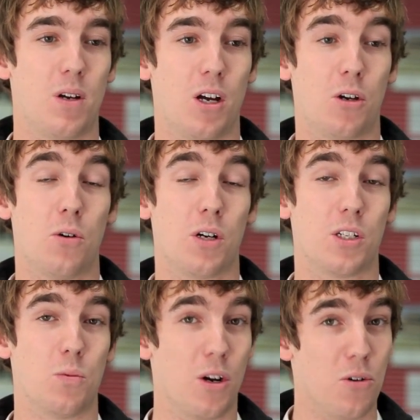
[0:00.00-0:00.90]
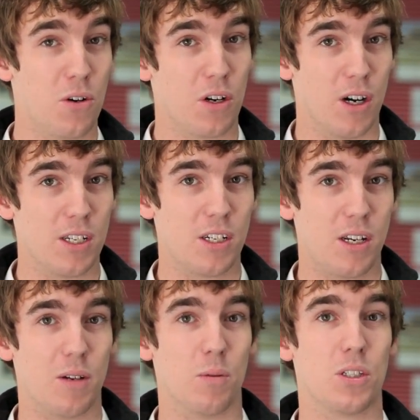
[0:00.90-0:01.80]
According to one organiser,
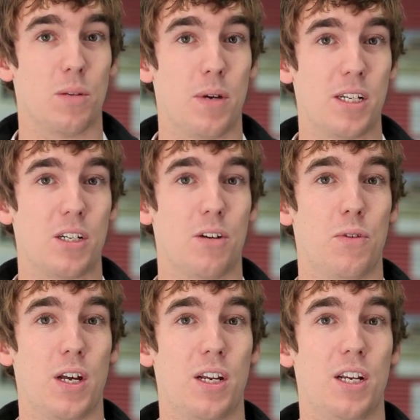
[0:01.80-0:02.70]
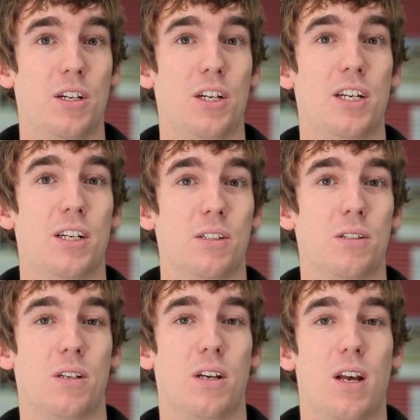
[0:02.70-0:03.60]
it was the best event in years.